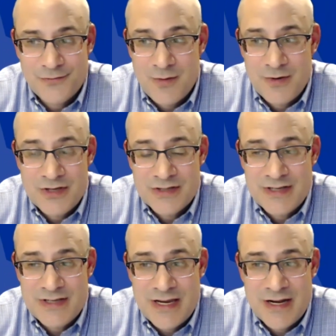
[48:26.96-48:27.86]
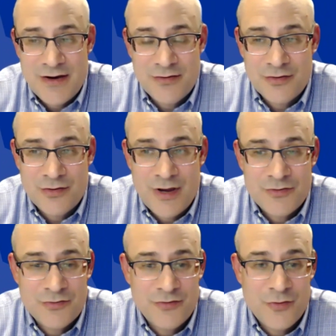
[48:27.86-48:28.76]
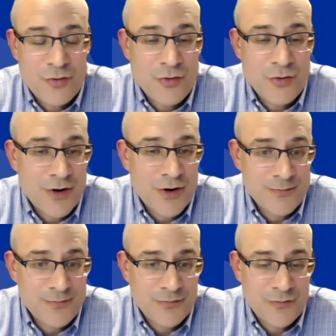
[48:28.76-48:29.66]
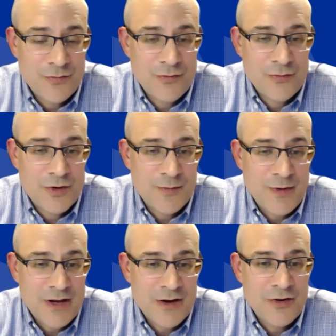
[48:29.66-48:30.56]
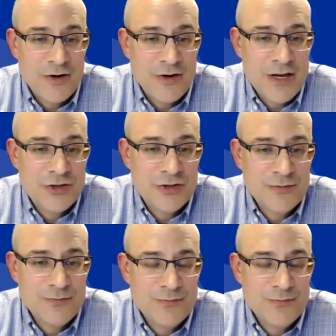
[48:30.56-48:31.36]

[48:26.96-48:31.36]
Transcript: I mean, just to take it out and head to a four corner, depending on their age.